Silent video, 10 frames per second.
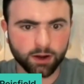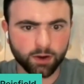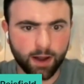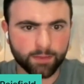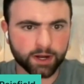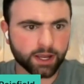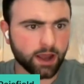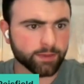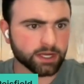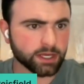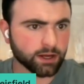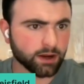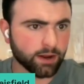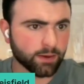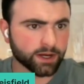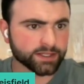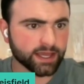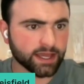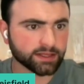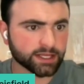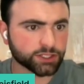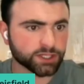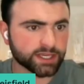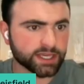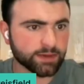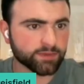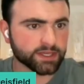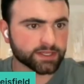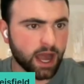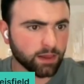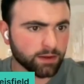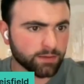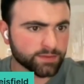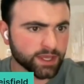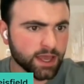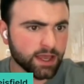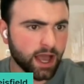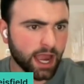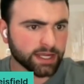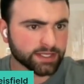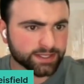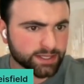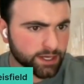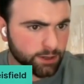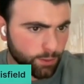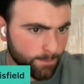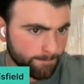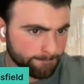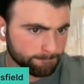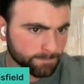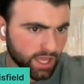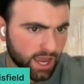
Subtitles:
So I'm going to come in here and I'm going to say, let's just keep these columns. I need SKU.